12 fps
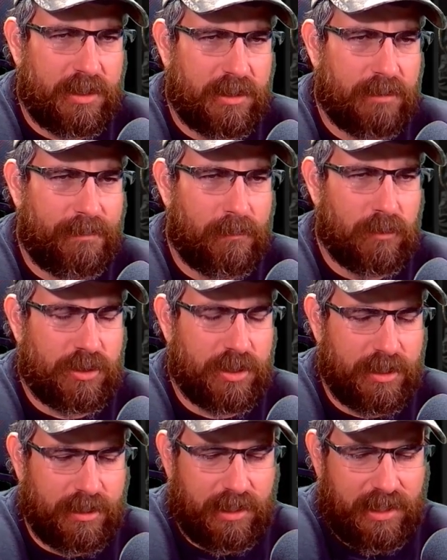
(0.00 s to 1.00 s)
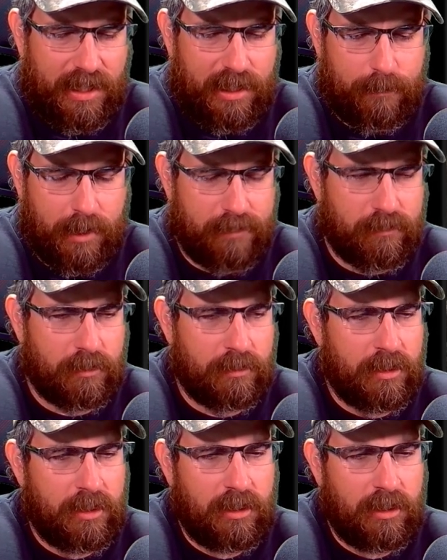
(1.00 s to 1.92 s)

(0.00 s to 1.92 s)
thing they've ever seen in the game ever.